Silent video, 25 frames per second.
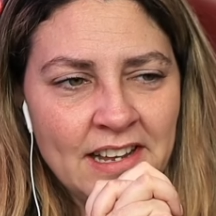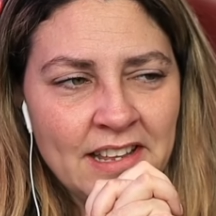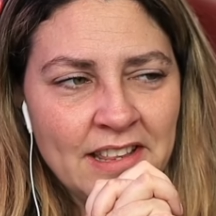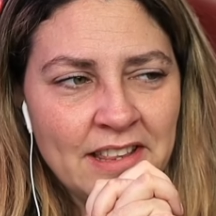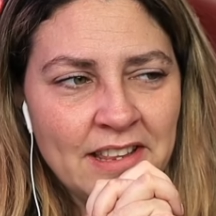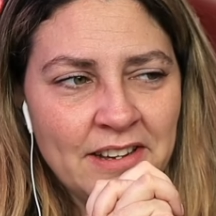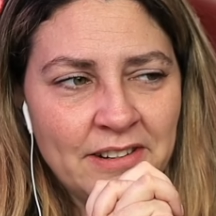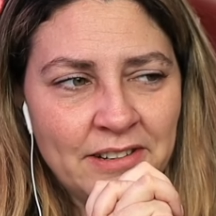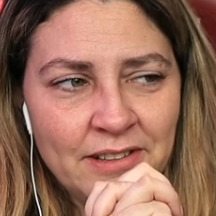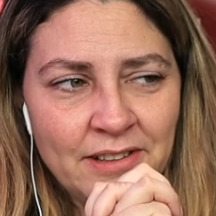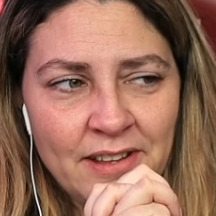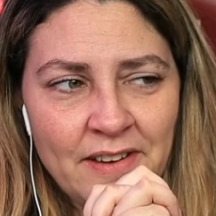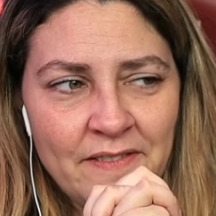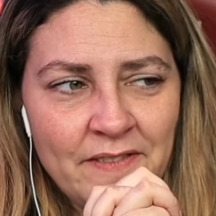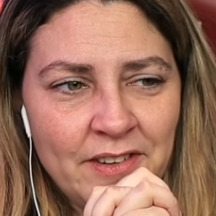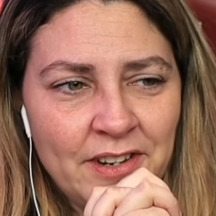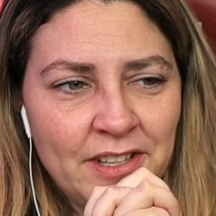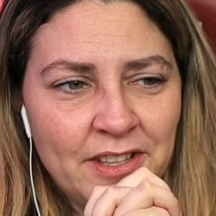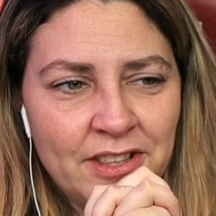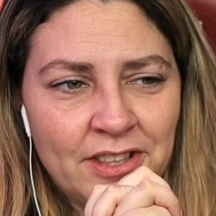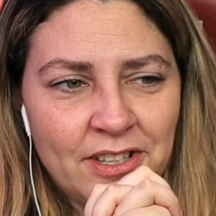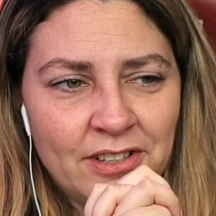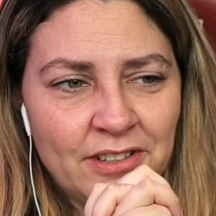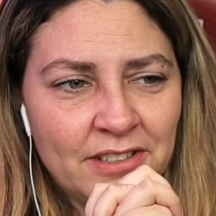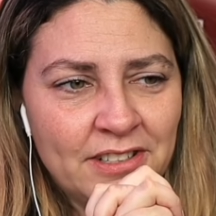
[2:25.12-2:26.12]
They're 11
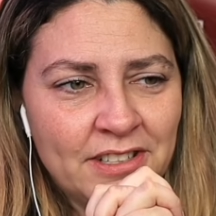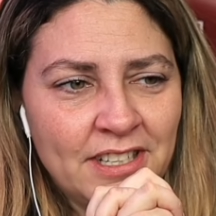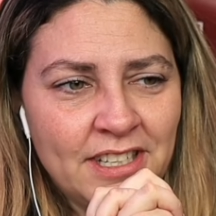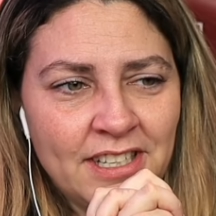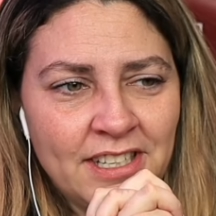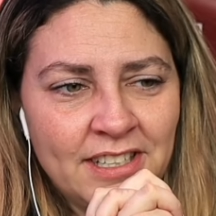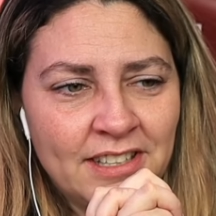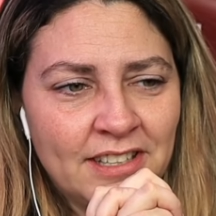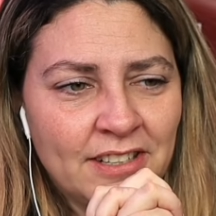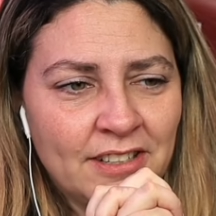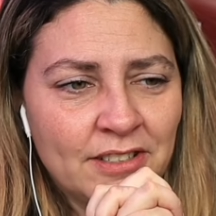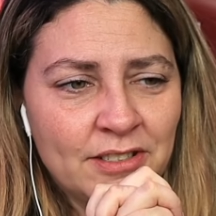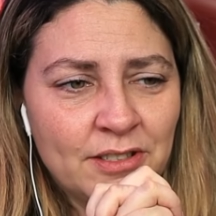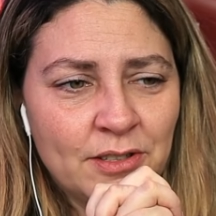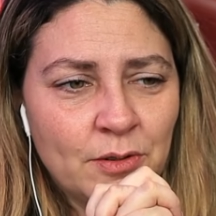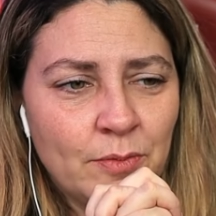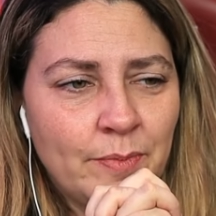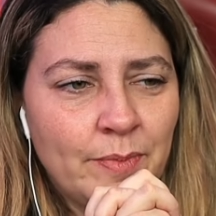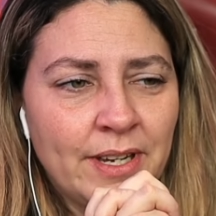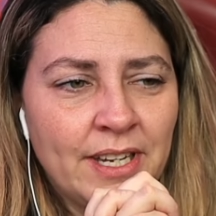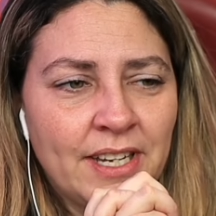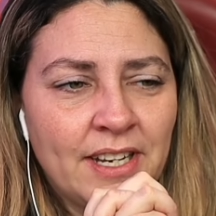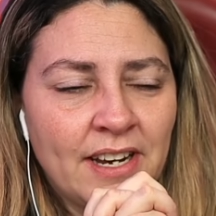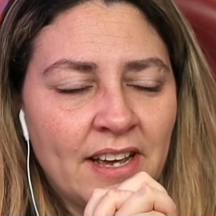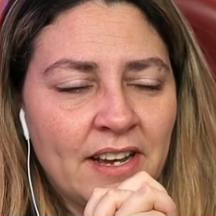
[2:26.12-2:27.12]
and 13. They're so
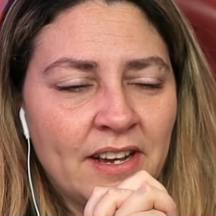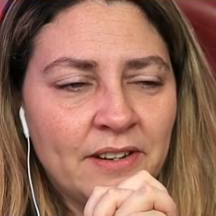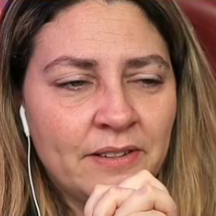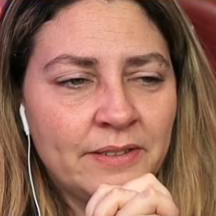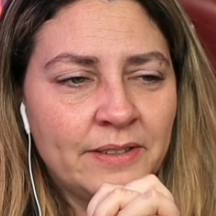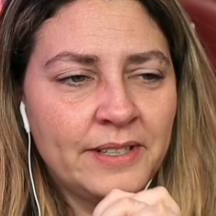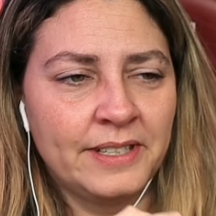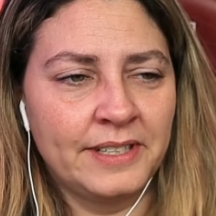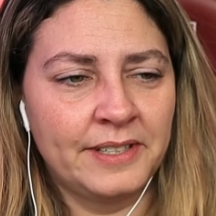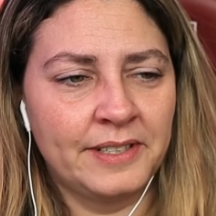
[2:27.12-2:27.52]
big now.